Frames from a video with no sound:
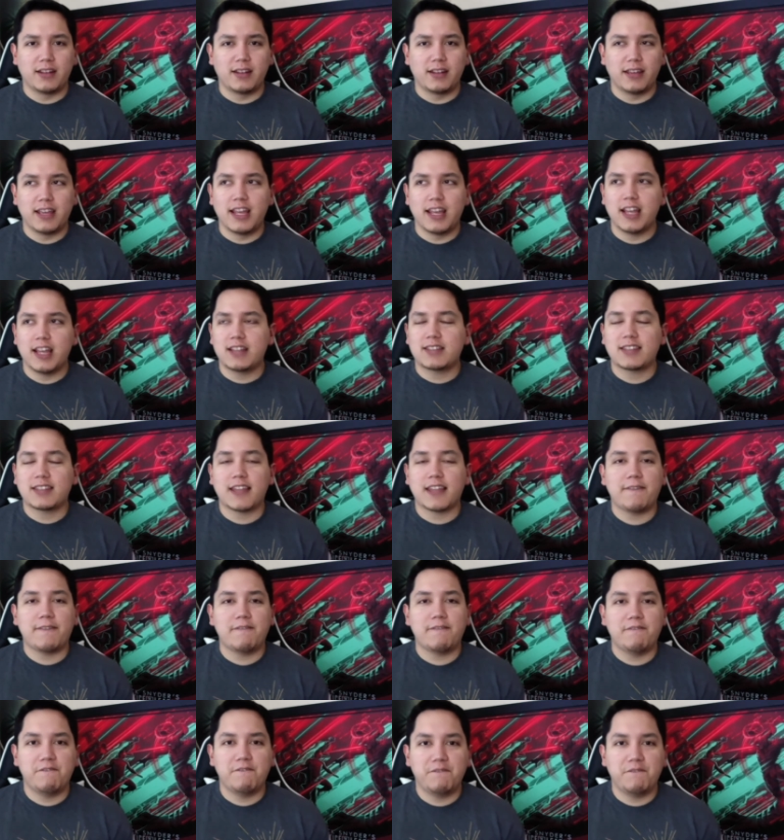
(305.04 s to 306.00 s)
It's
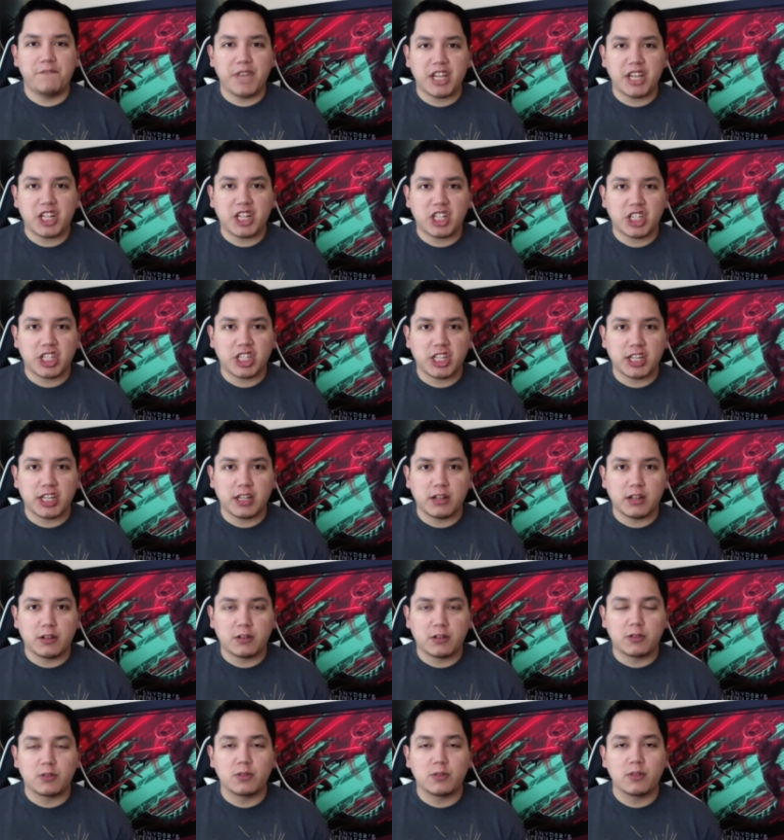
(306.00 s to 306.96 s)
a
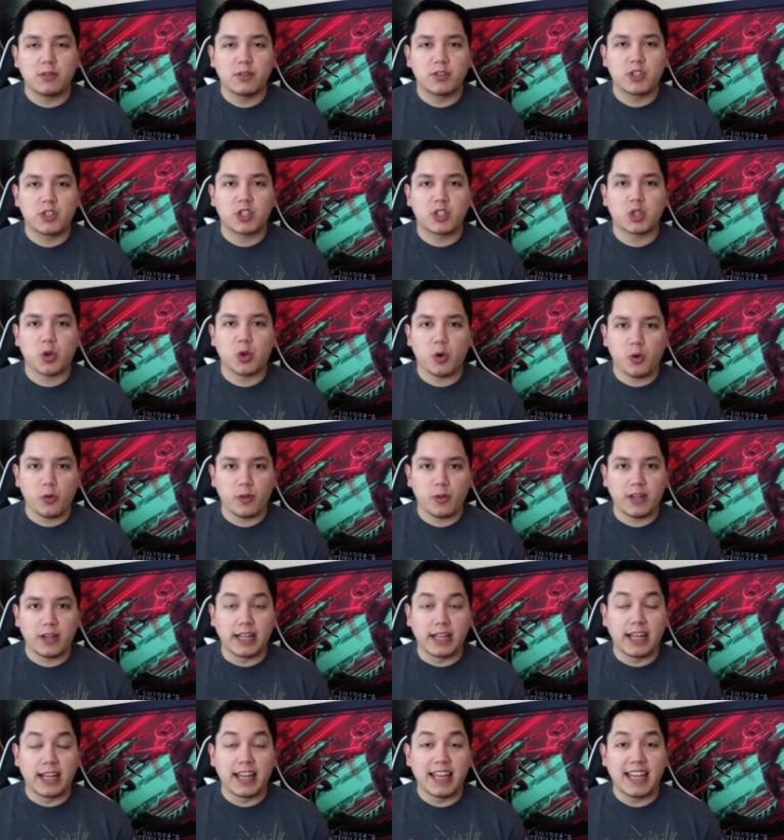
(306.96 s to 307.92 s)
fictional
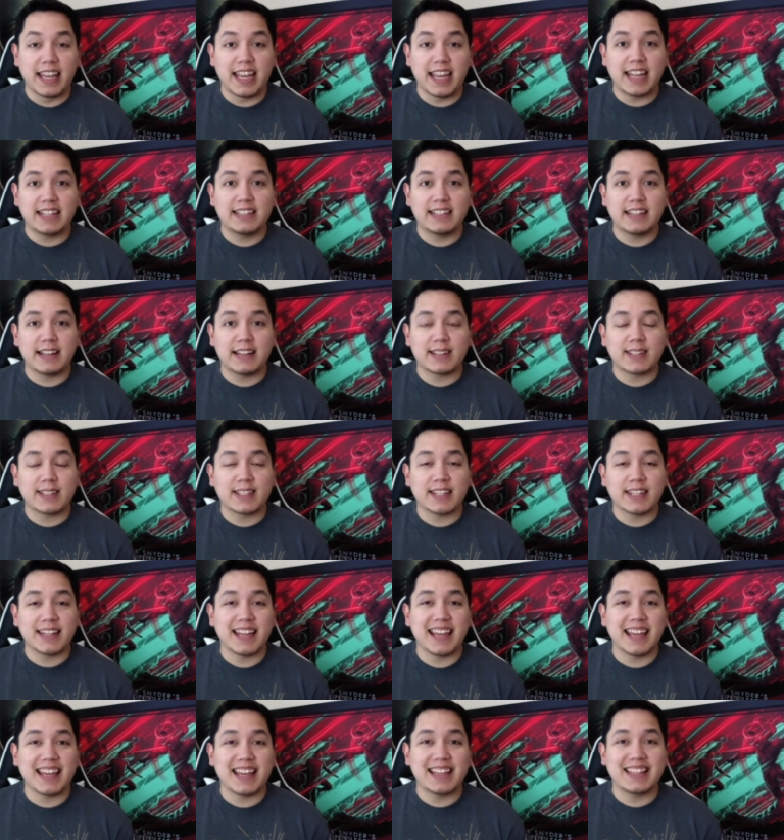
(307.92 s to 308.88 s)
story. It doesn't
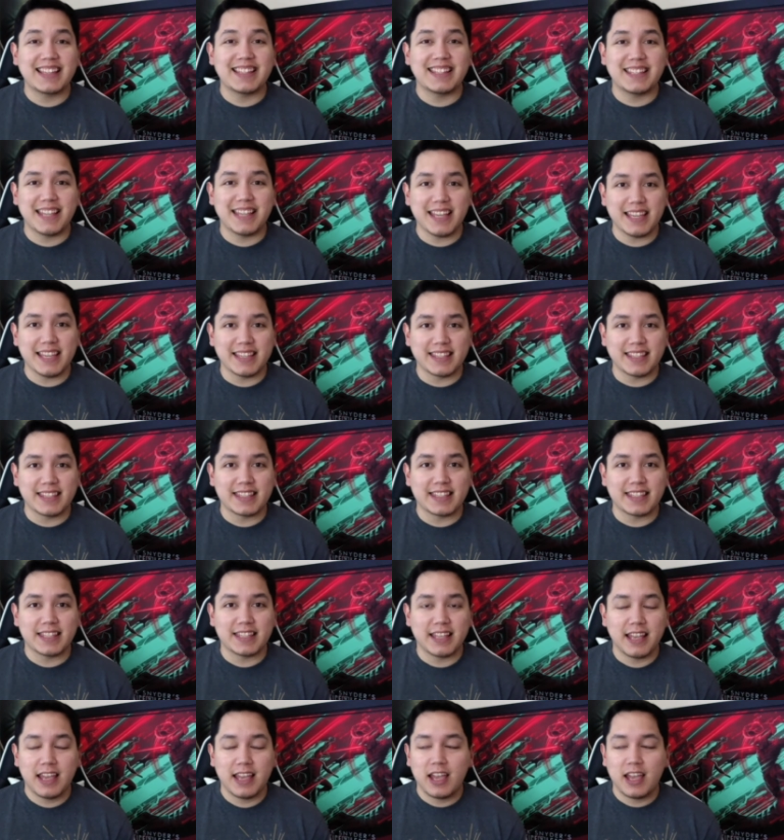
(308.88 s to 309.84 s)
exist.
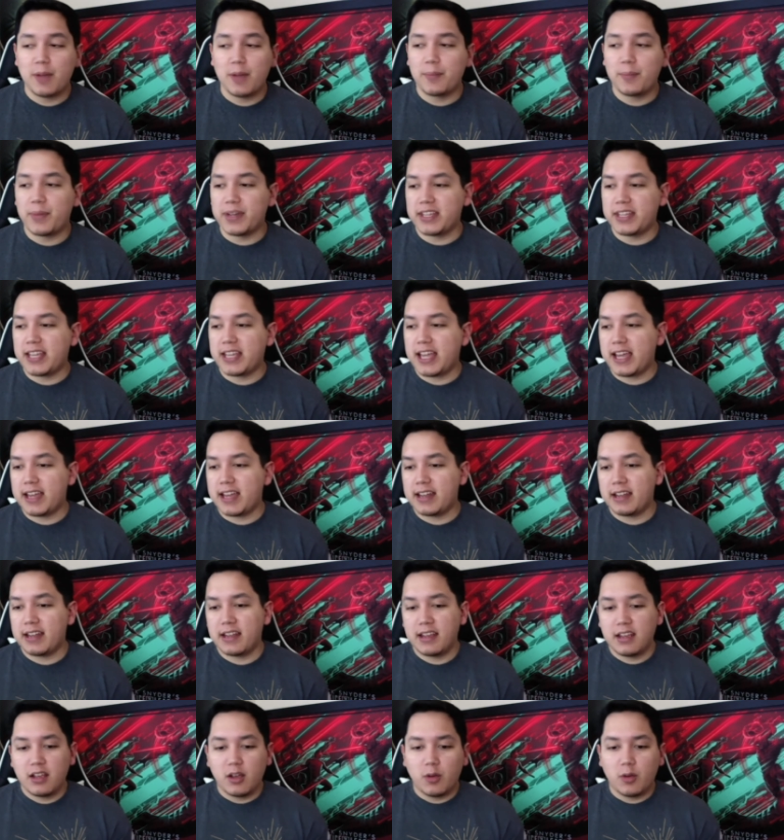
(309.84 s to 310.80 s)
But yet,
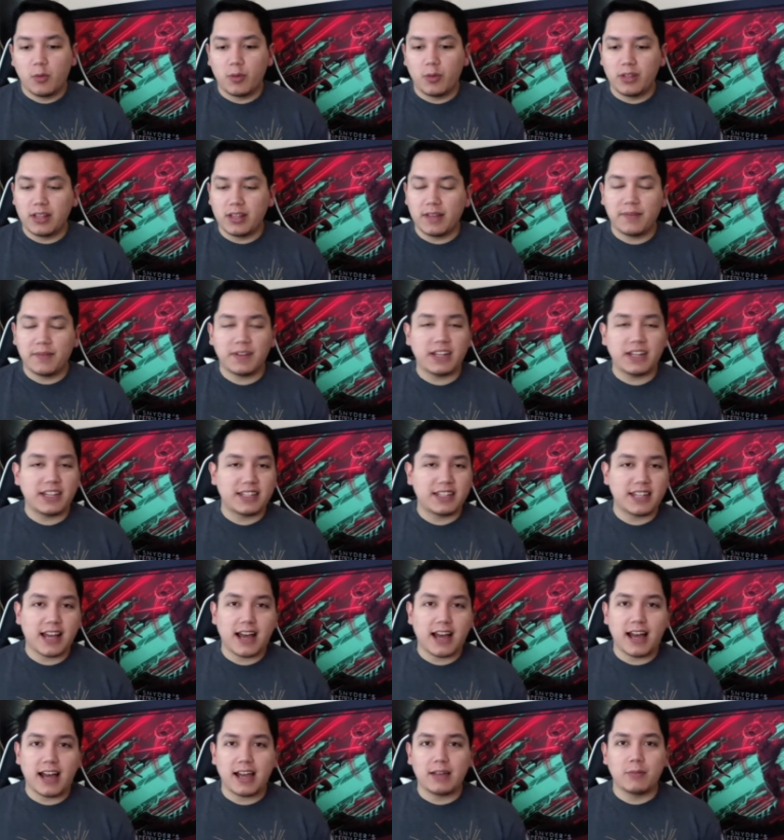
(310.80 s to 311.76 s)
we live in a
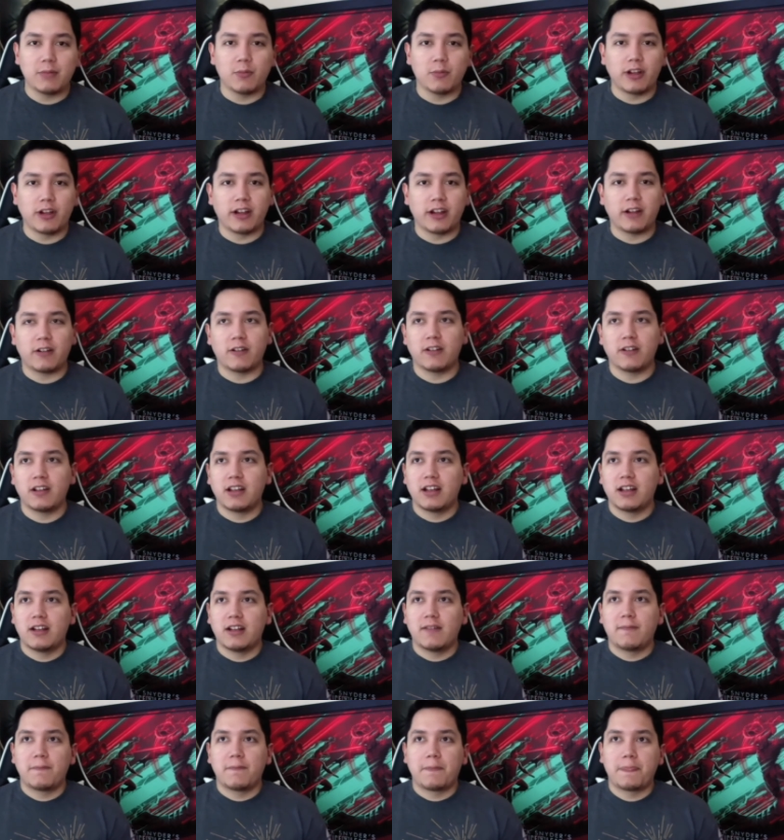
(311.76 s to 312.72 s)
time where,
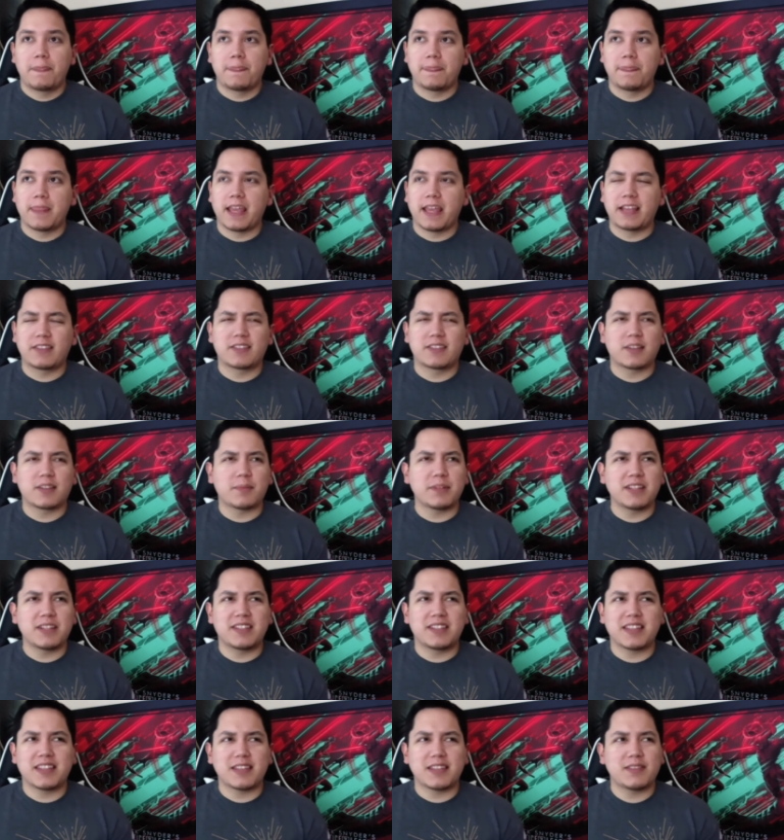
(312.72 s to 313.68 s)
and somebody
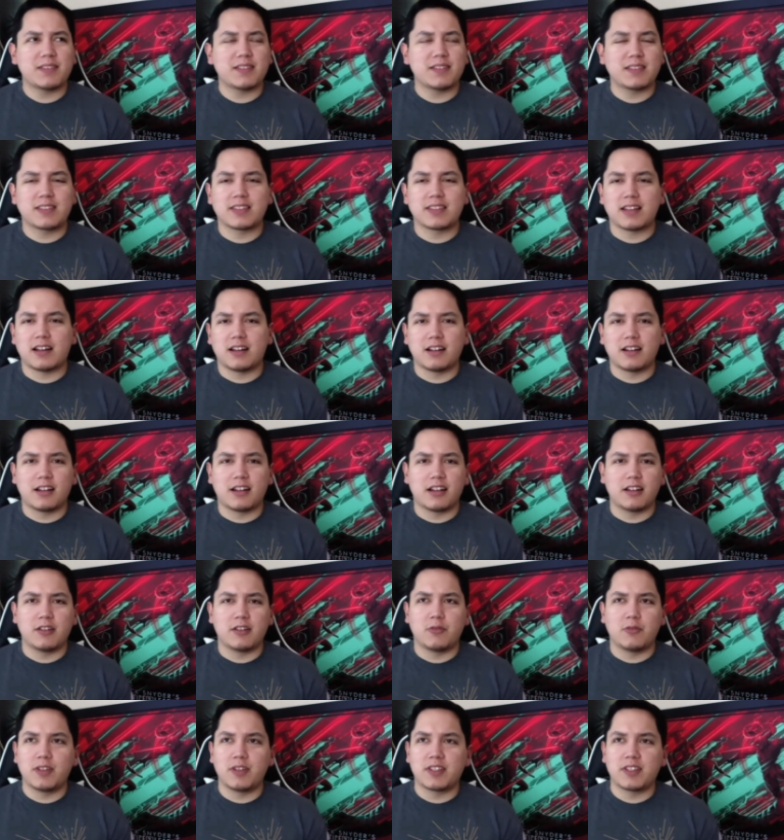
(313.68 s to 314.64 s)
said this in
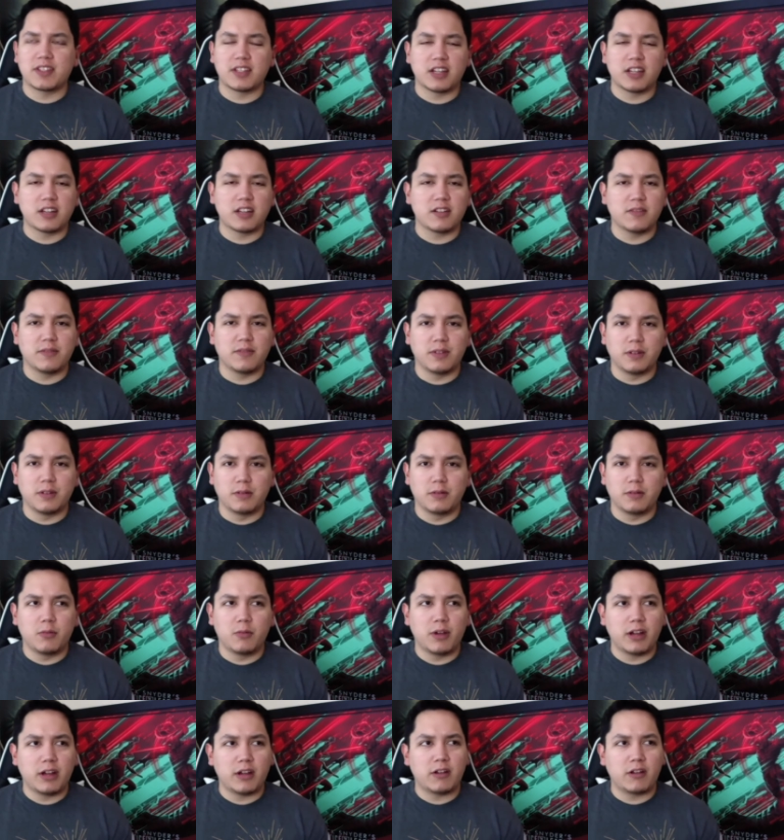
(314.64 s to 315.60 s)
a recent interview,
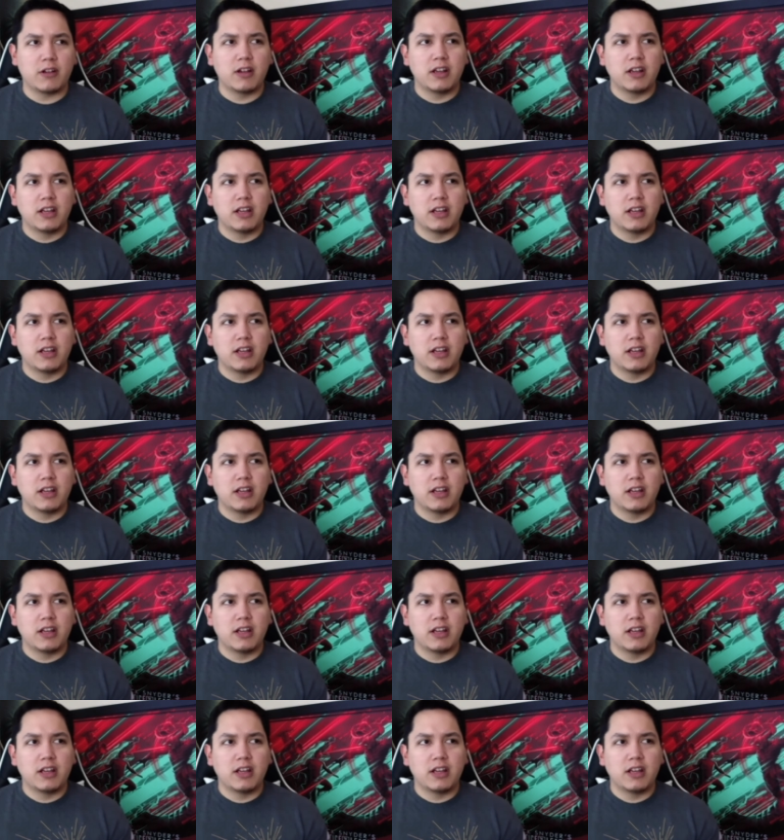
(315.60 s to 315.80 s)
where